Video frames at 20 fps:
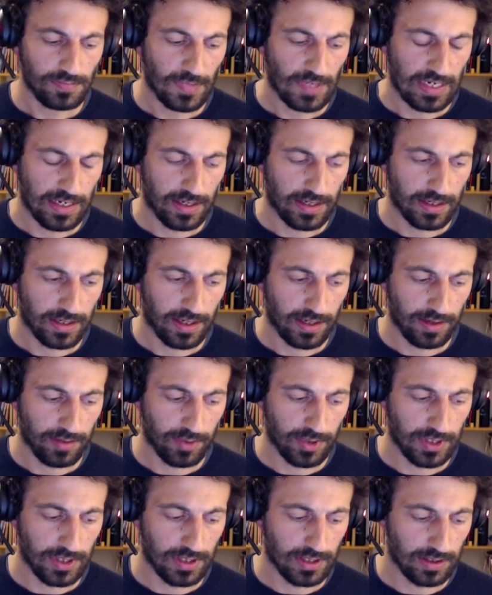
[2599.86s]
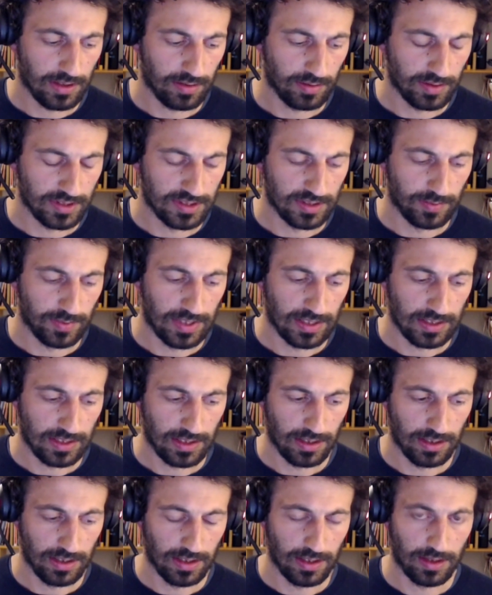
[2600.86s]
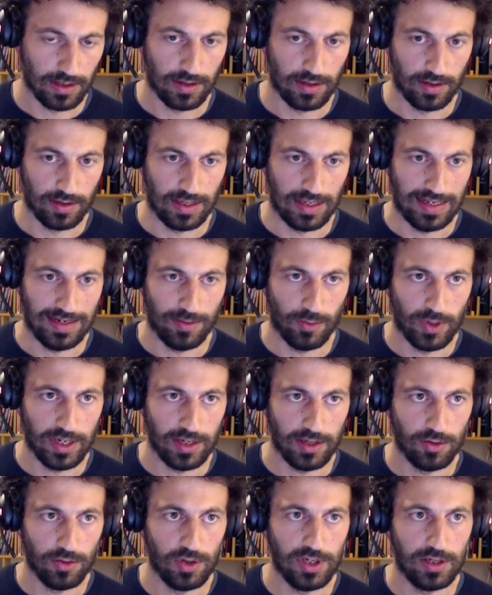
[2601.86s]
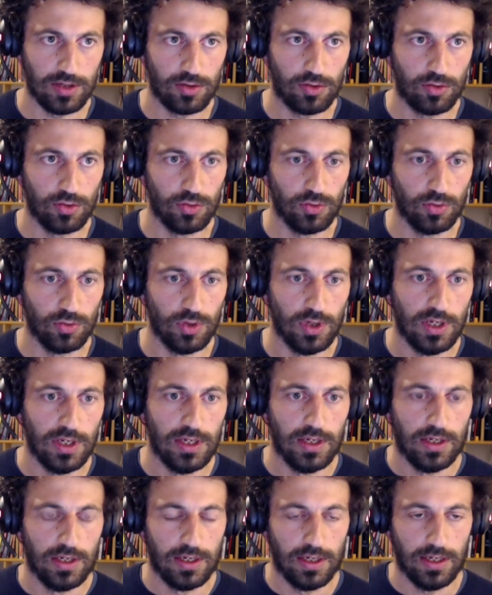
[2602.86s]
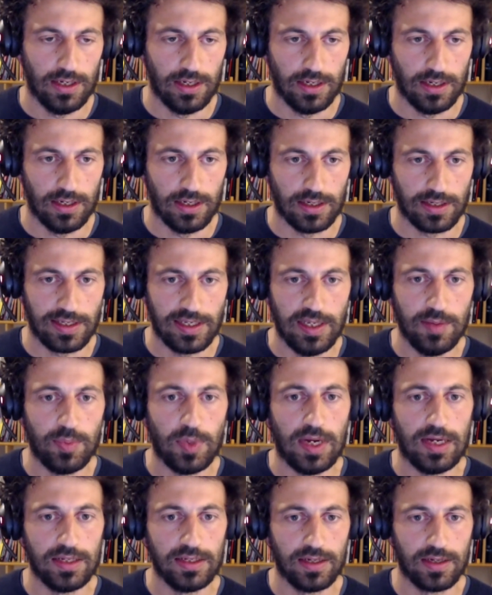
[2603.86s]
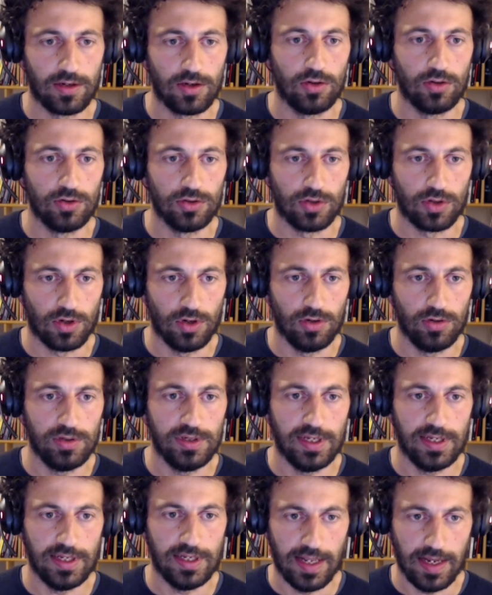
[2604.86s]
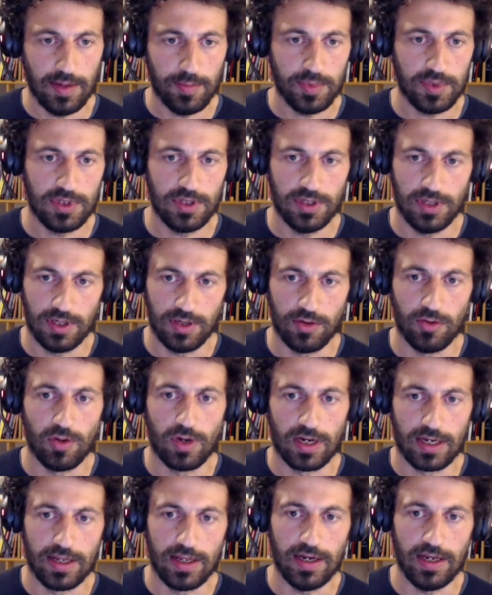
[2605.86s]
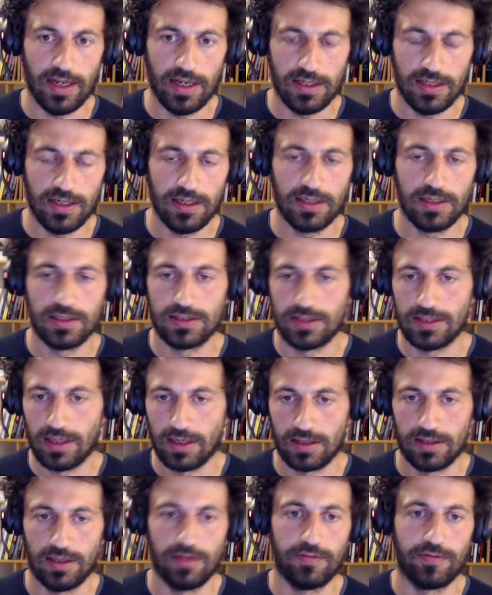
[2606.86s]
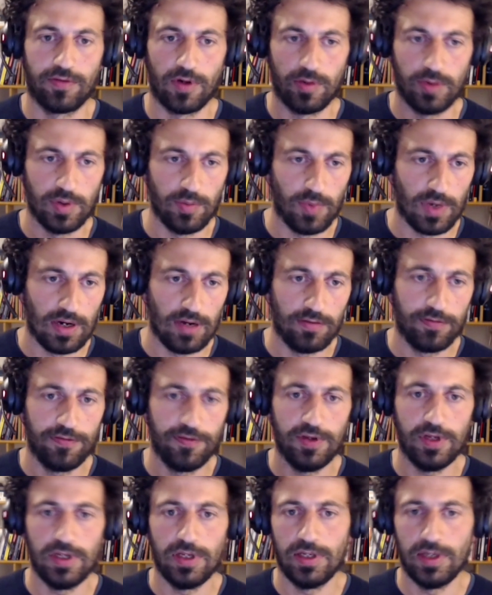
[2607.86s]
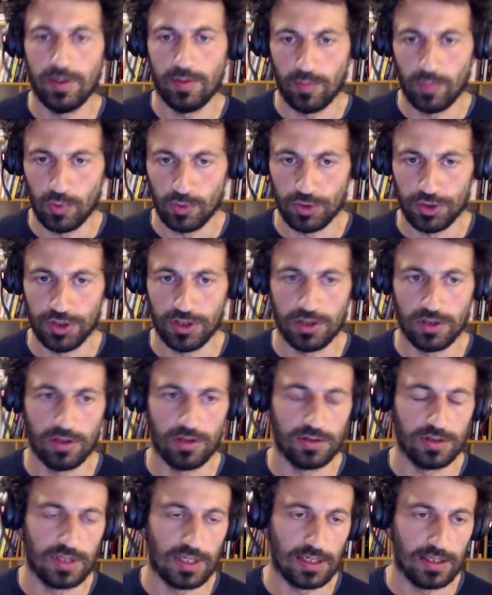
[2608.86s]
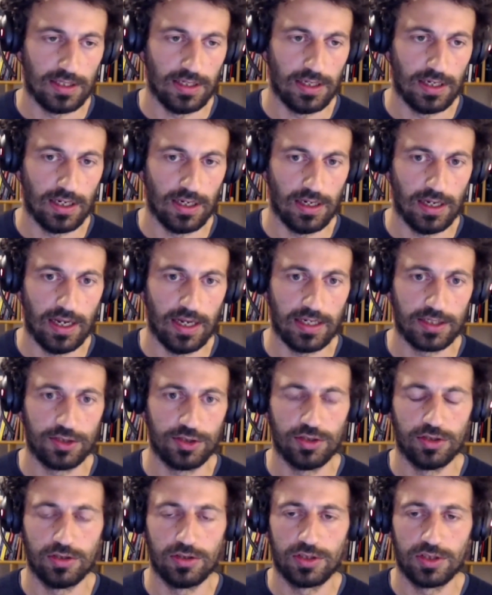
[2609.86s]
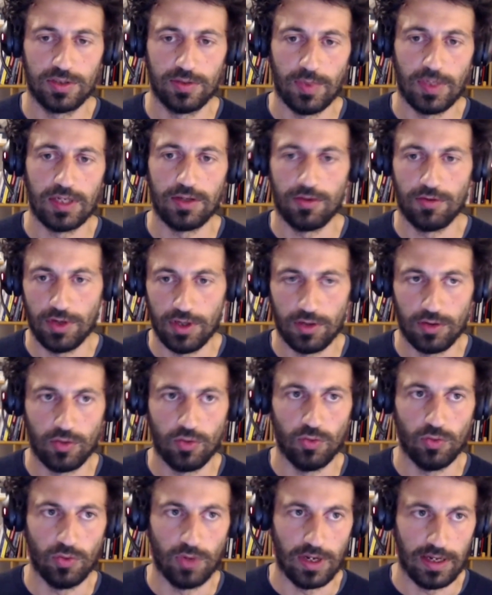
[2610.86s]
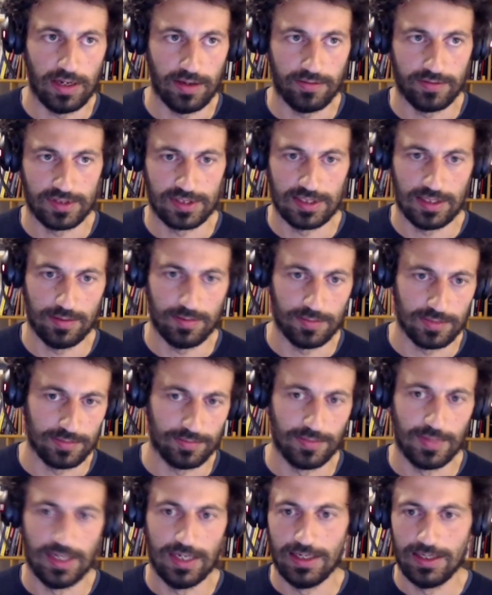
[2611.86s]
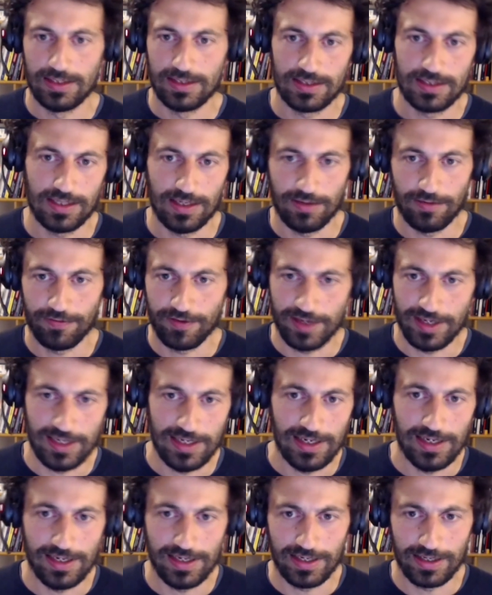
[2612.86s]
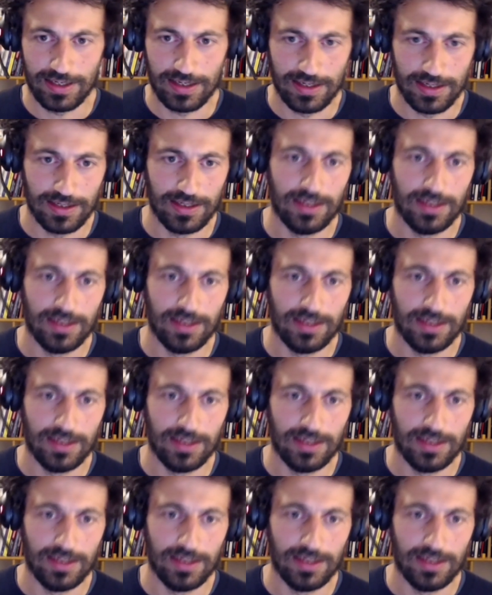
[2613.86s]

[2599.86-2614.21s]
agree with Zhamak. Anyway, you need to keep under control the depth that you are creating, starting from the brownfield and pushing on tactical actions, but you need to have some self-healing